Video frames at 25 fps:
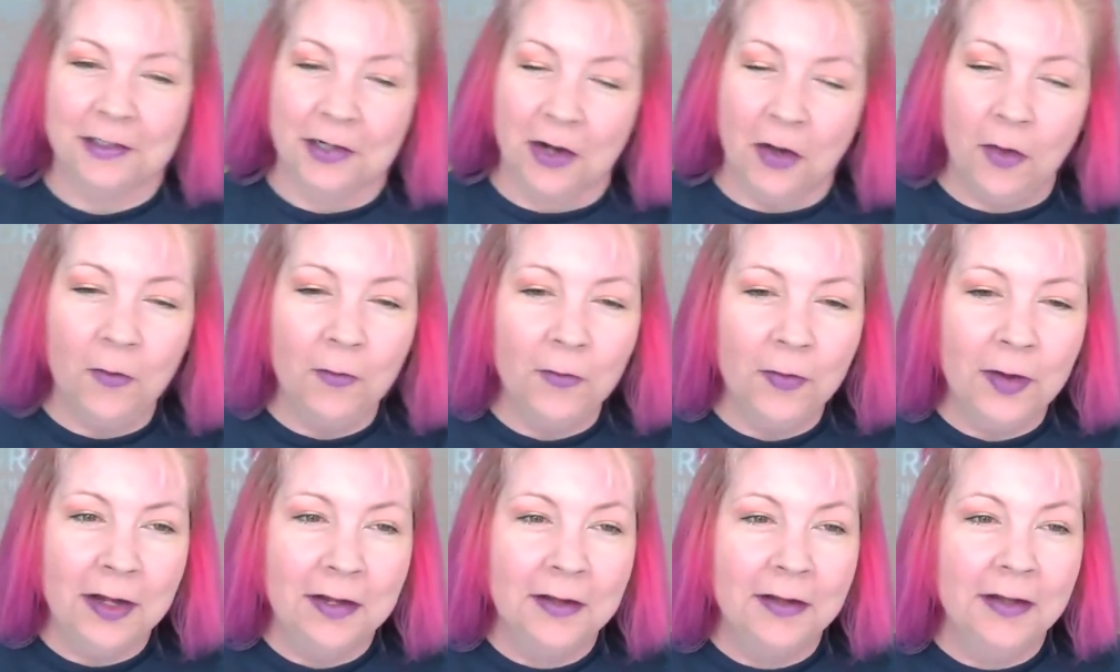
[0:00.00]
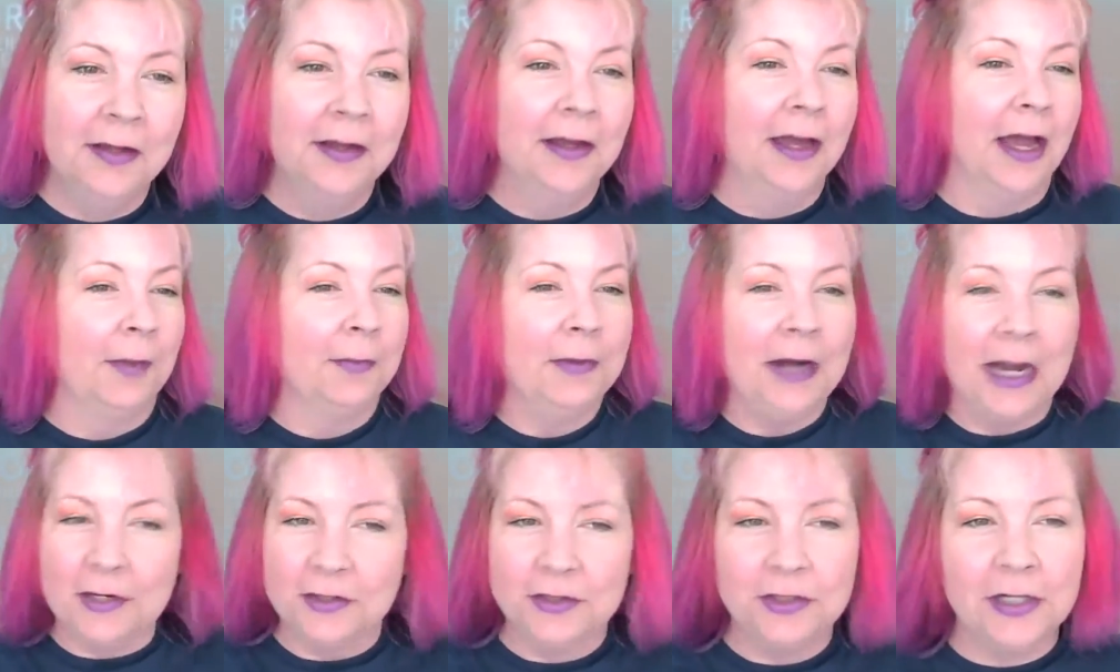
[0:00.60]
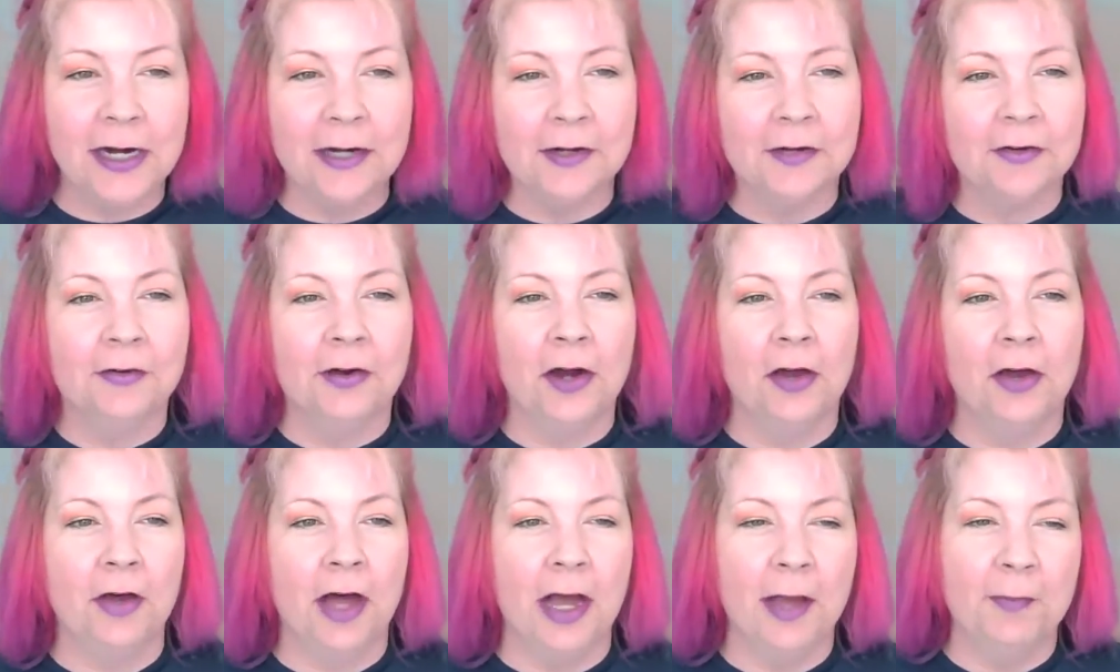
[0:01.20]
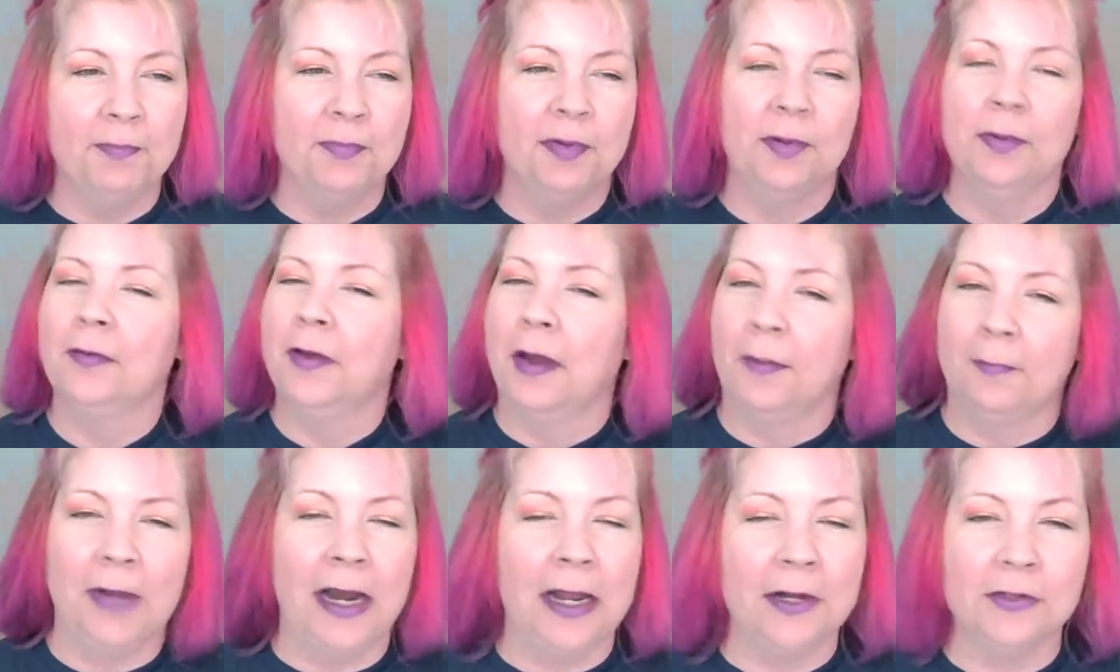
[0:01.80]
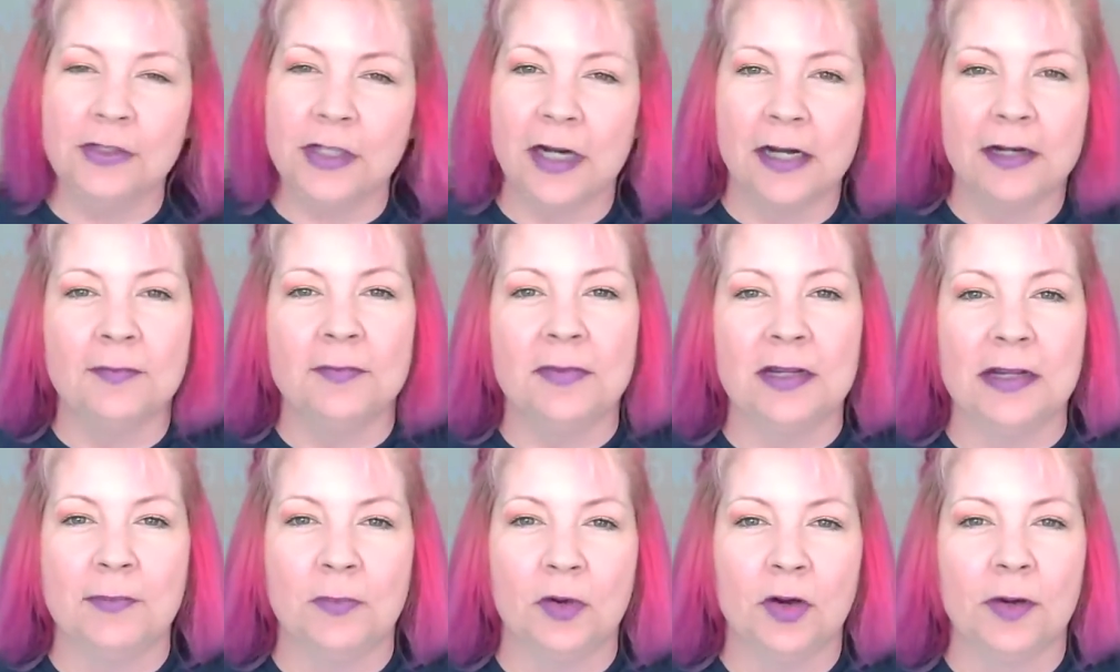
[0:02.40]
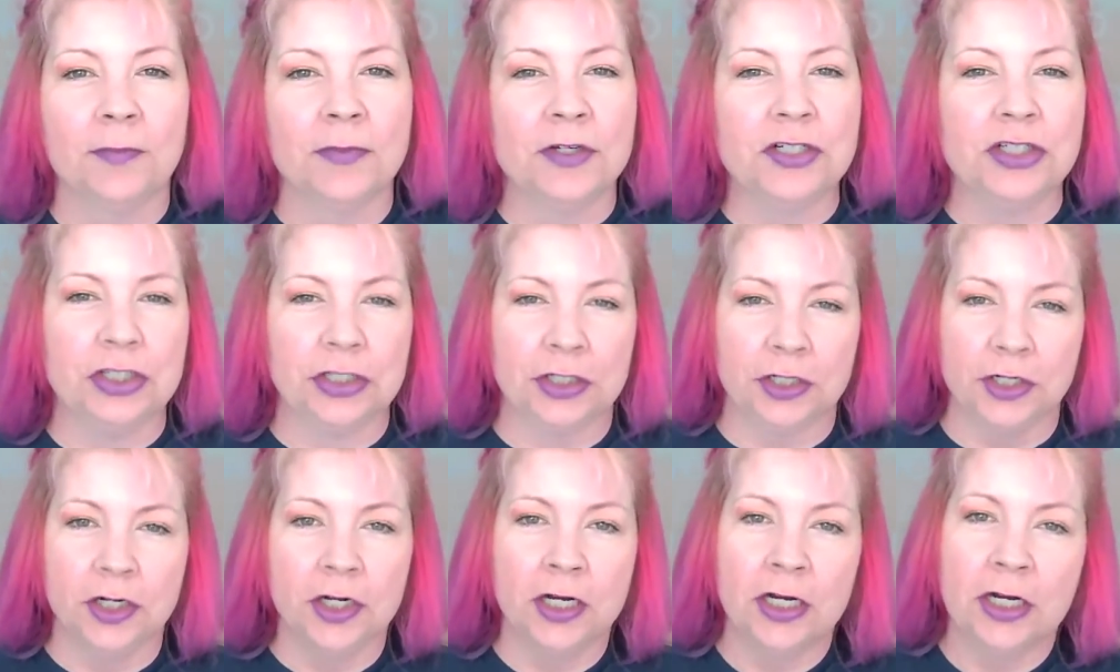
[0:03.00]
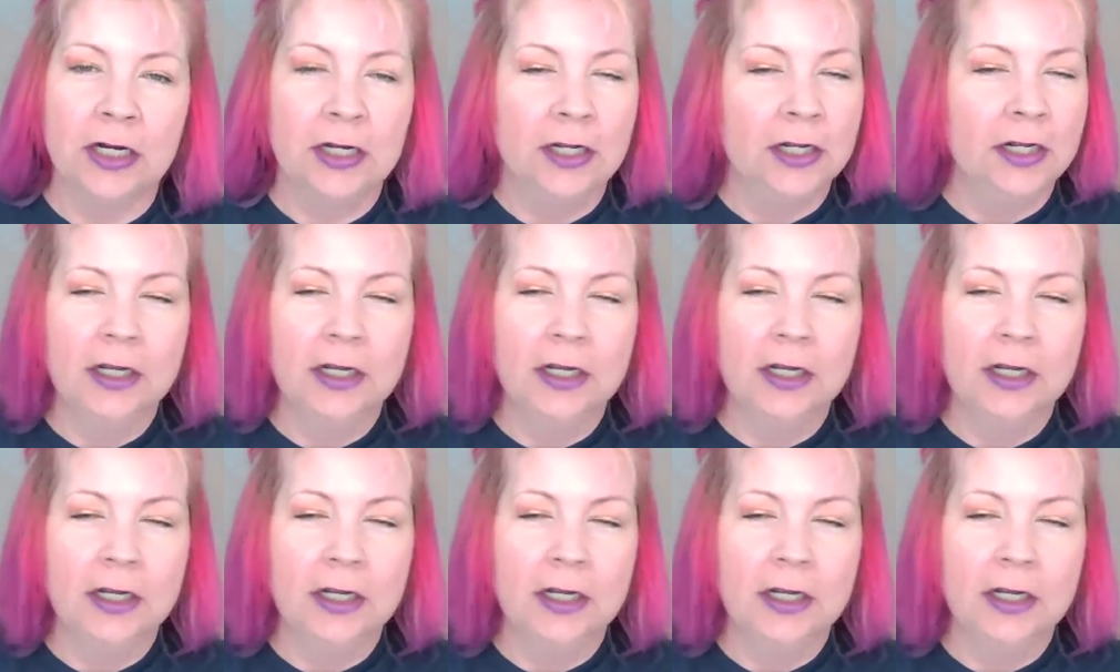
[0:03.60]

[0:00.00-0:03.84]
no, I'm not trying to grow up. I'm not trying to be more mature.